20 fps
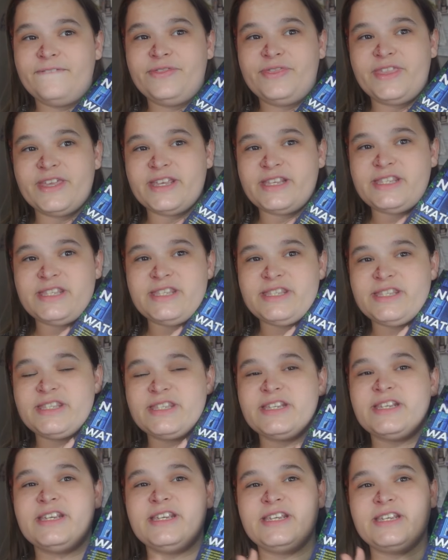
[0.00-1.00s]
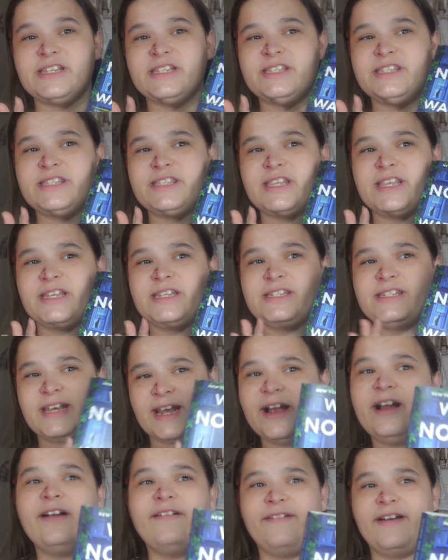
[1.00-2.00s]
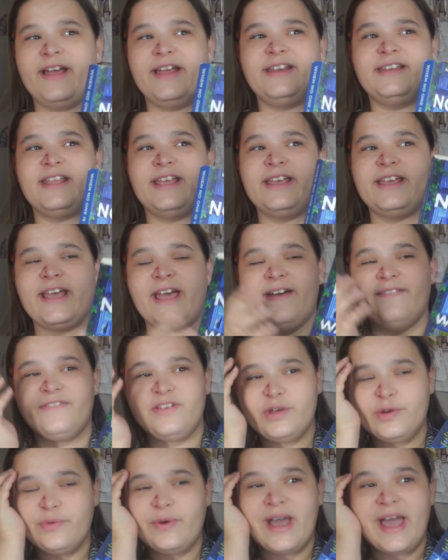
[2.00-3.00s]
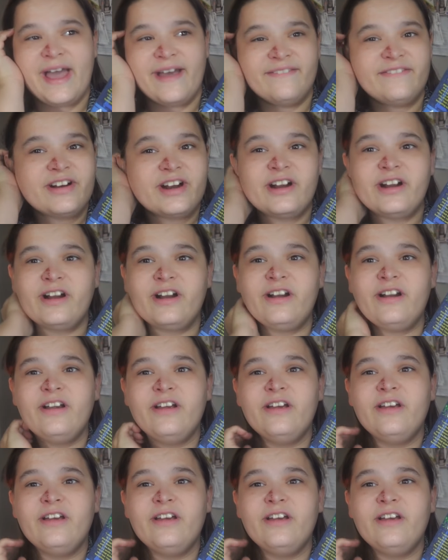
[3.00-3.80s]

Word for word: This is terrifying. Like, have you ever